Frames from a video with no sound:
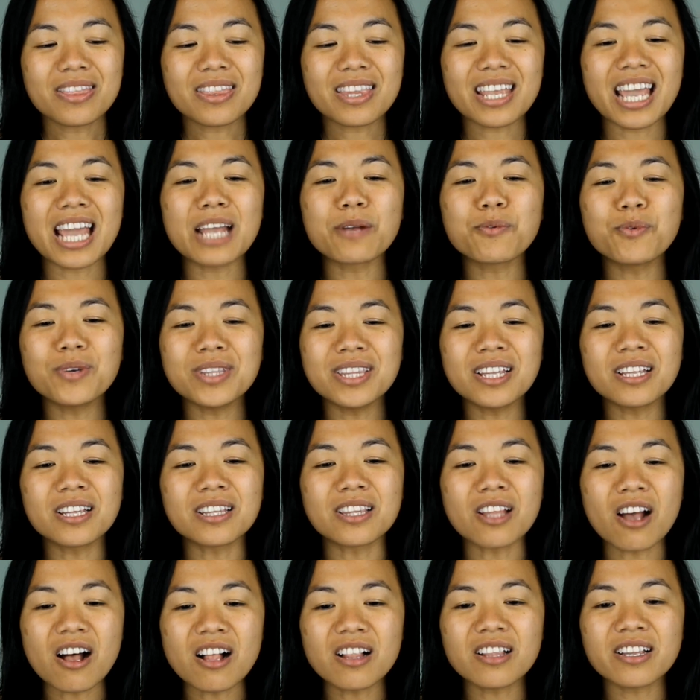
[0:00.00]
And with the
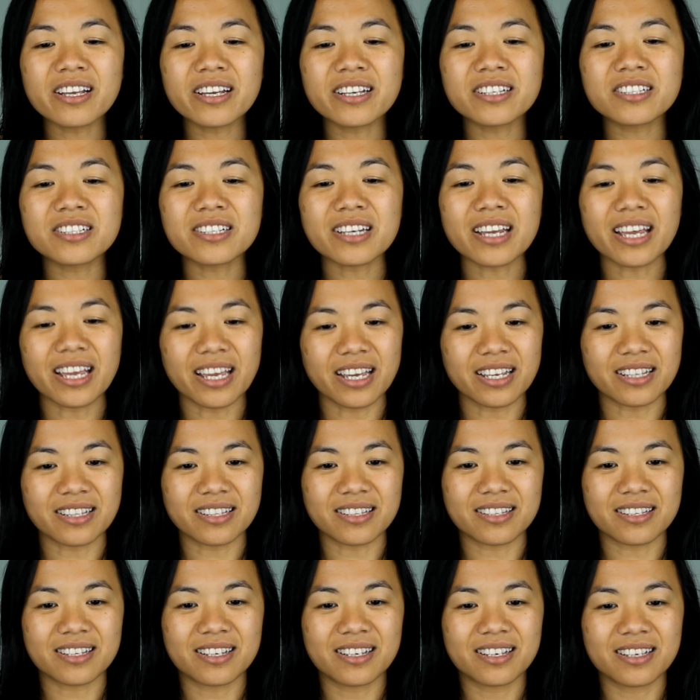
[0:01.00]
knowledge
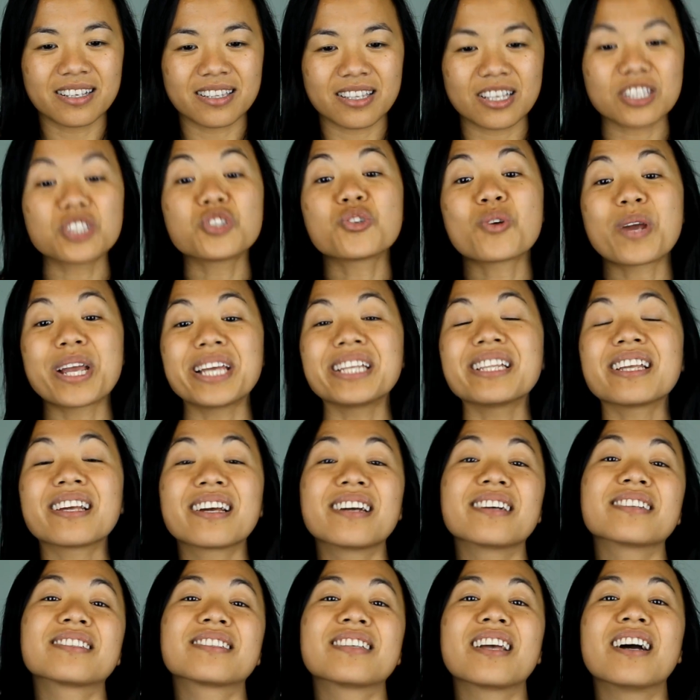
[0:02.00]
and the training
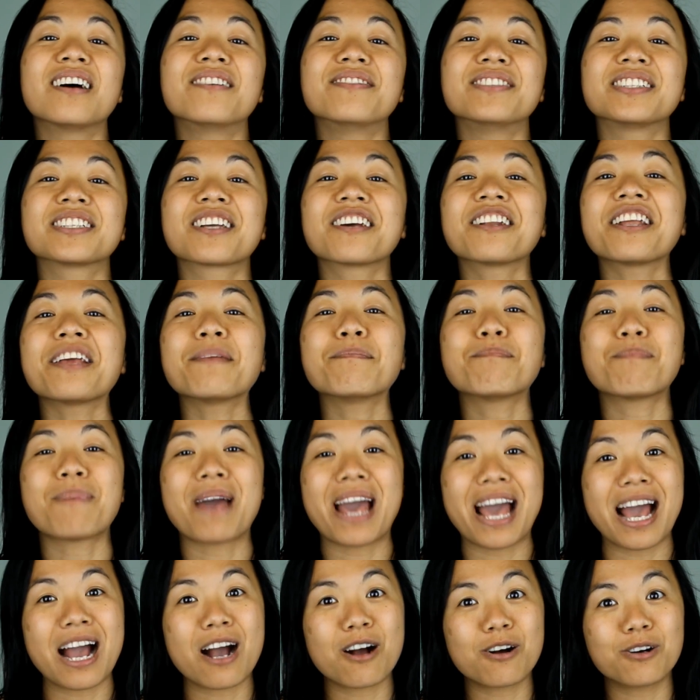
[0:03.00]
yourself, it's gonna
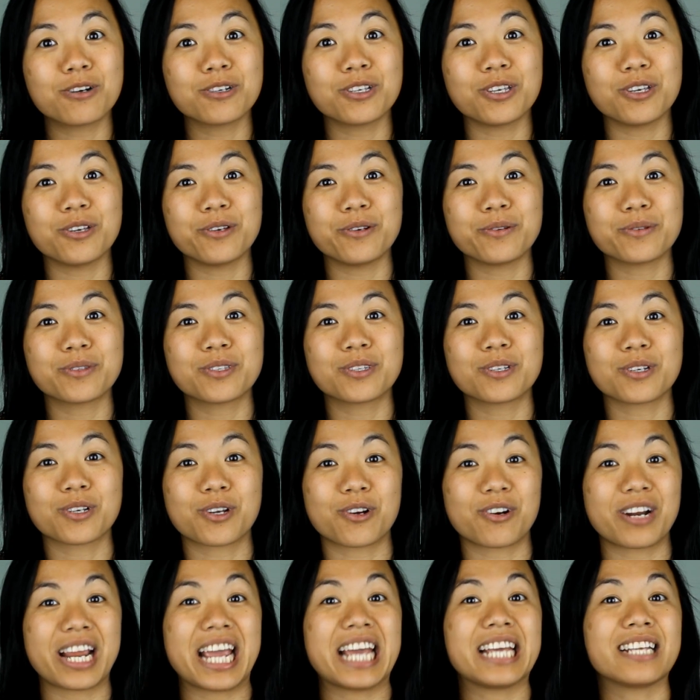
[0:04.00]
empower you to
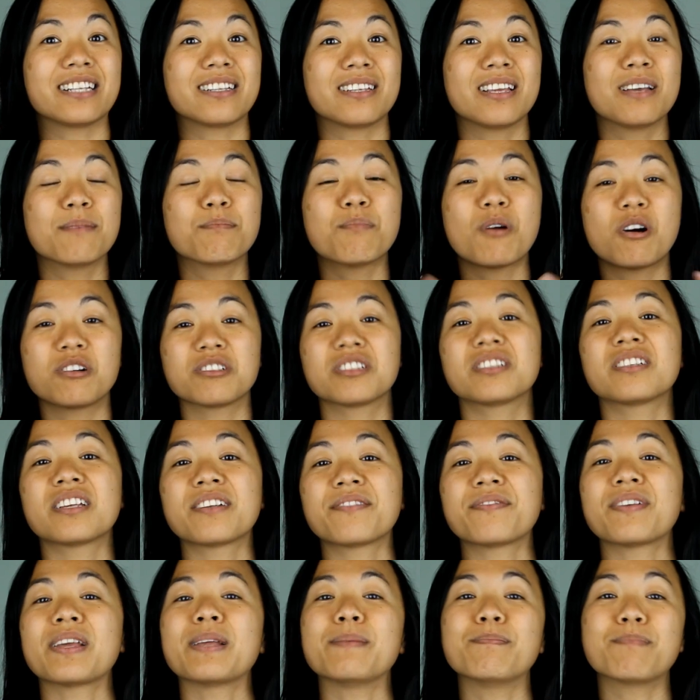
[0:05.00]
create
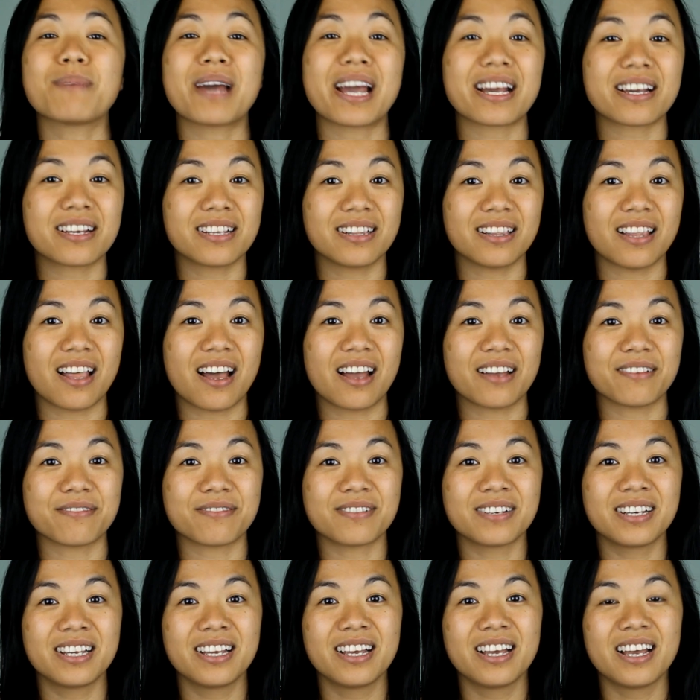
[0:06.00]
positive impact in life,
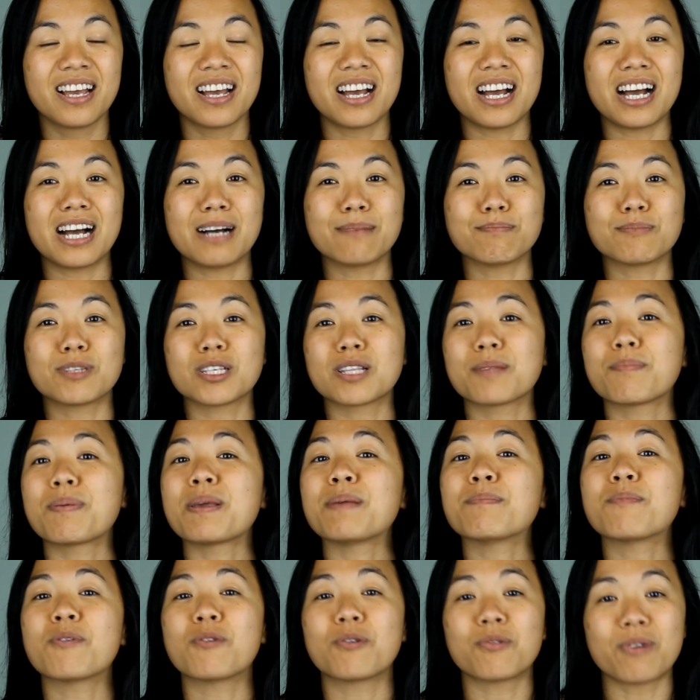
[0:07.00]
to the
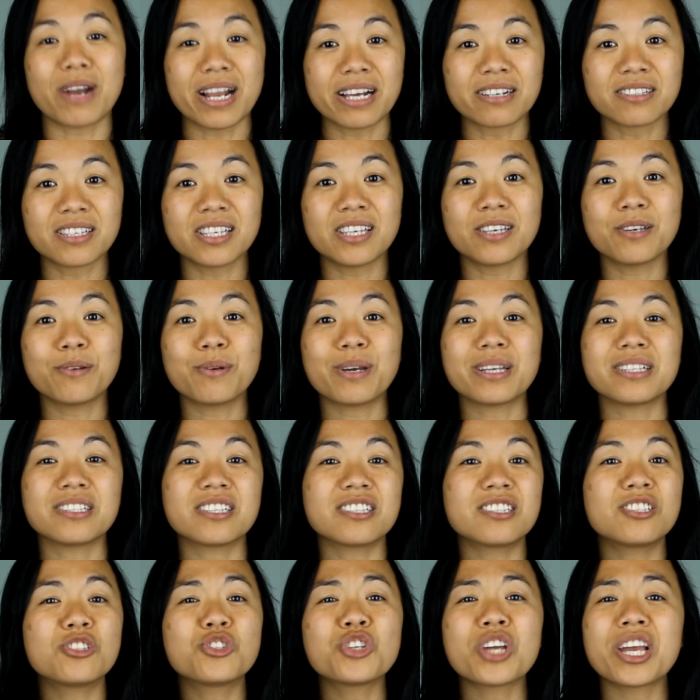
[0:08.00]
people around you, and
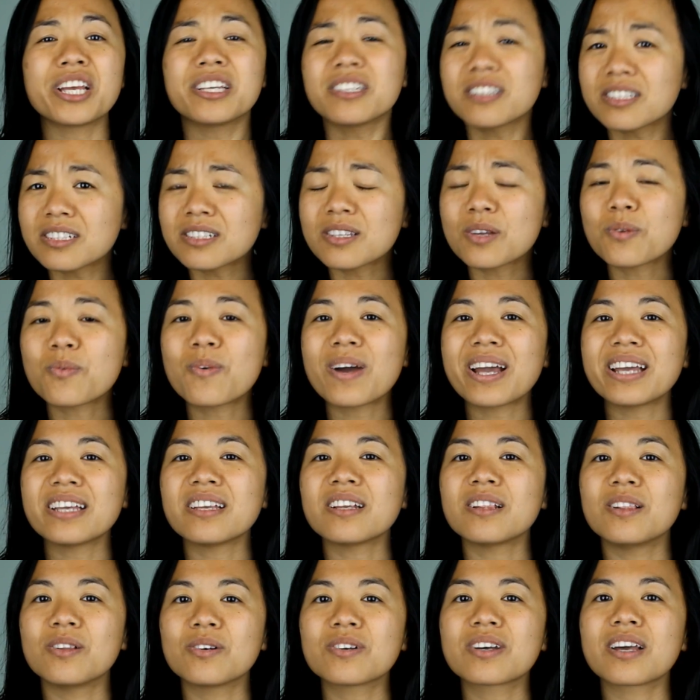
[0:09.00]
just changes the way you
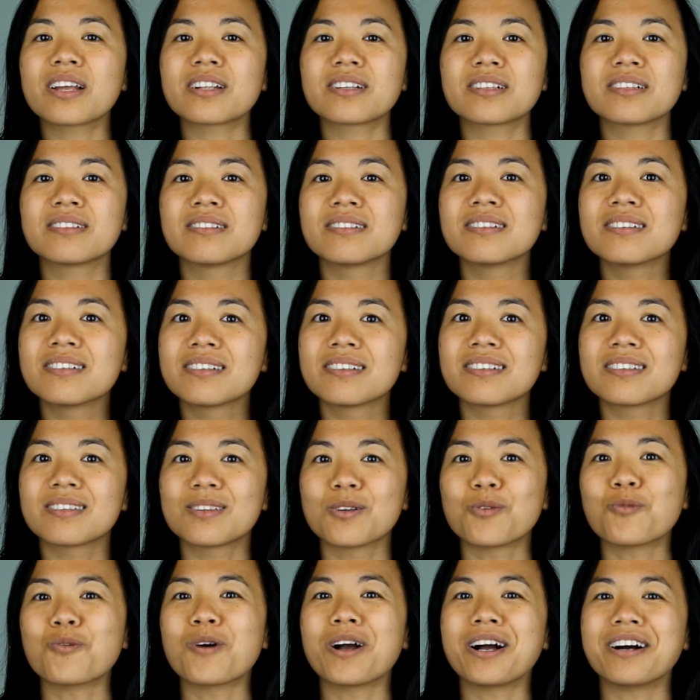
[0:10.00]
look at the
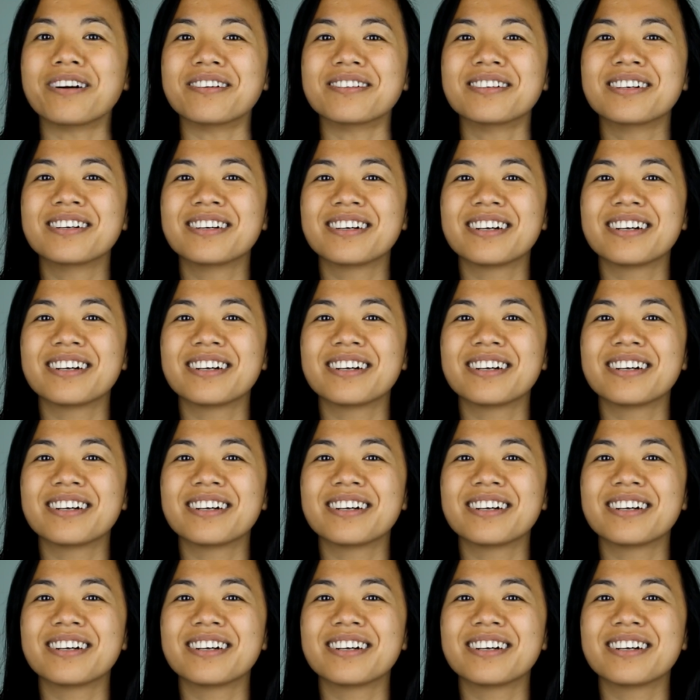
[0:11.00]
world.